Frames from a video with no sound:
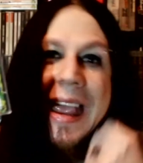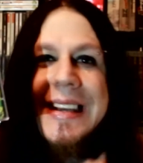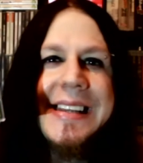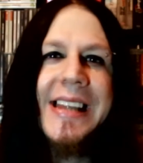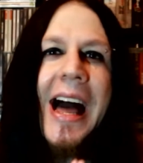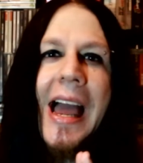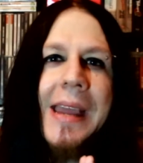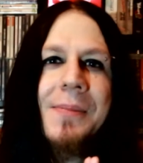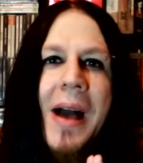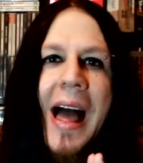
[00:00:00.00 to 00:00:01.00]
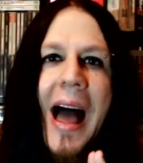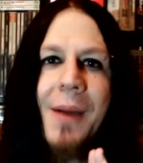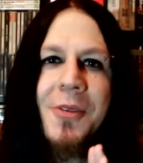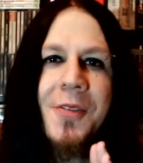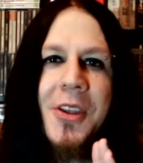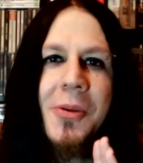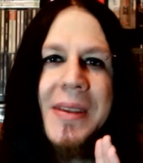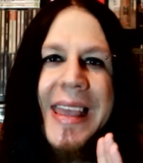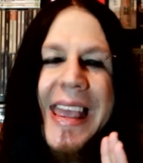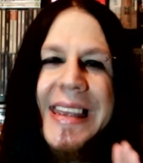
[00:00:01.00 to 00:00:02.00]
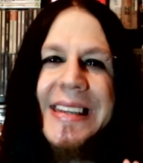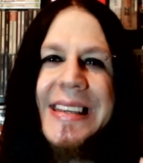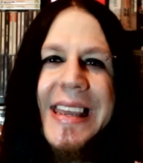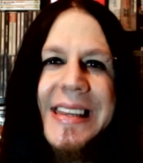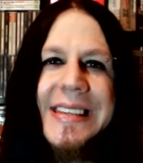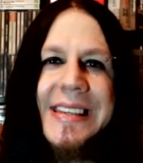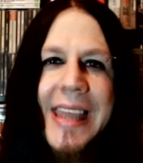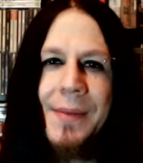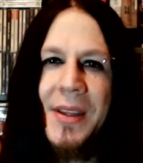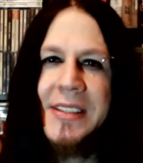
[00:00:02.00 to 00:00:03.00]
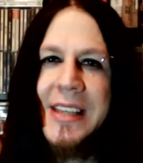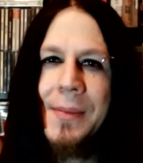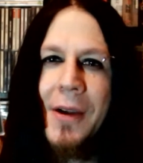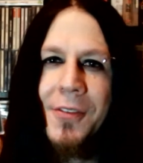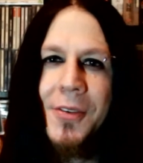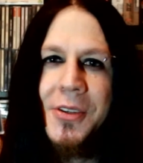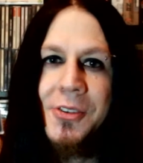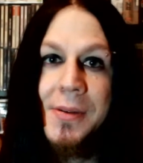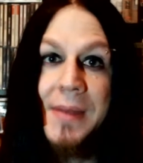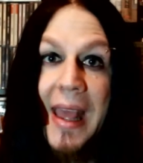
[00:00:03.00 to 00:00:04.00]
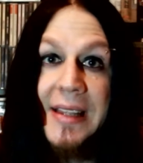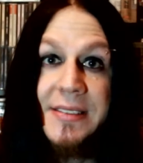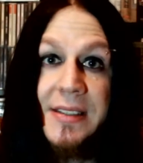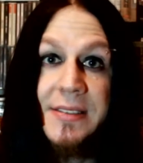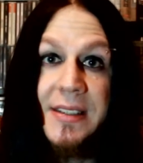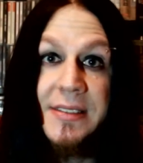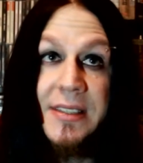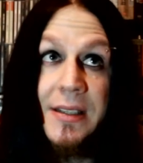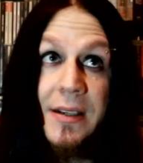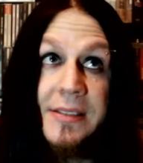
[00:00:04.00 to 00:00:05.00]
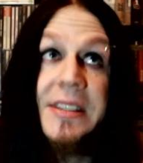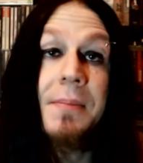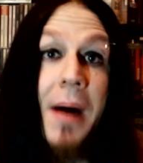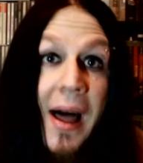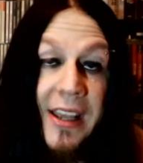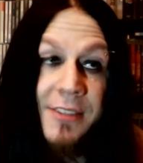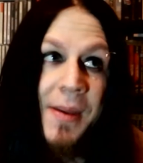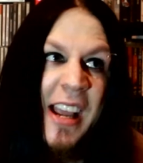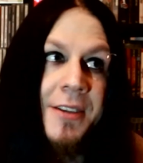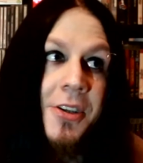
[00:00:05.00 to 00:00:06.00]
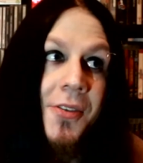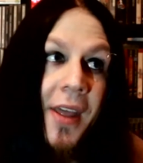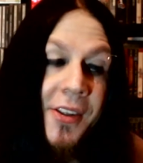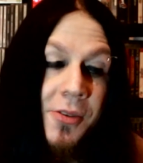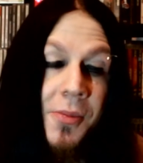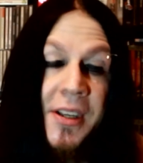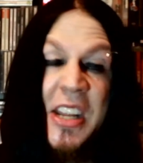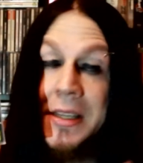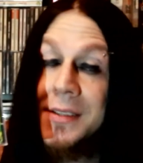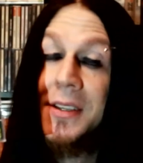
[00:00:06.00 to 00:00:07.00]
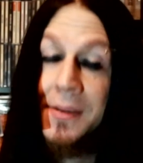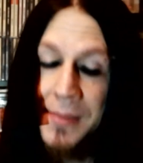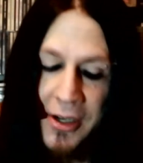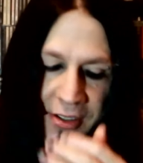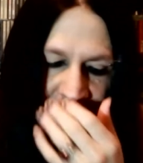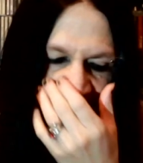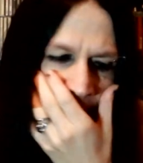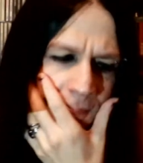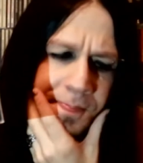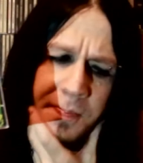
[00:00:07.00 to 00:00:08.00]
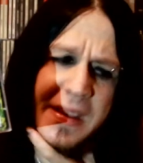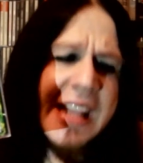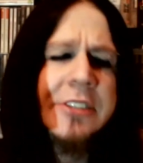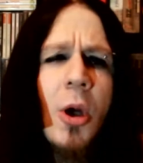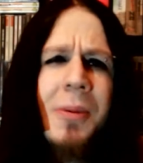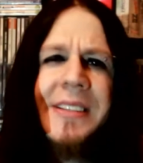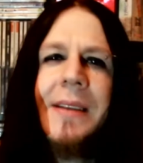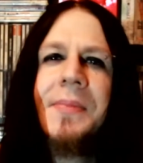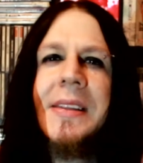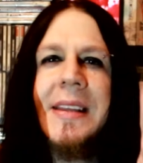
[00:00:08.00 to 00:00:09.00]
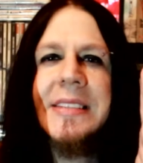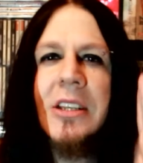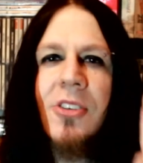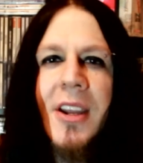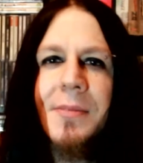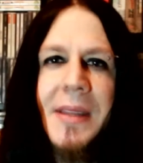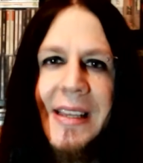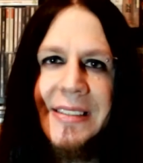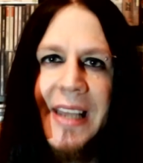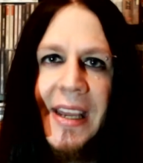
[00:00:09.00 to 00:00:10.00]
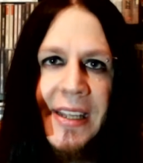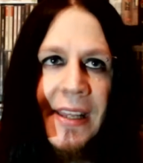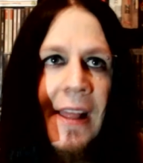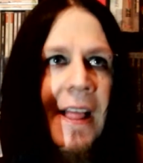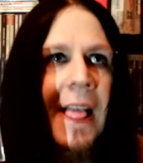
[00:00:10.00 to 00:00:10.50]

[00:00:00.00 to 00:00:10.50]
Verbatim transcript: anytime I'm reviewing any indie game that has come out for the Dreamcast since its demise back in 2001, at least in America, it's always something that's incredibly exciting.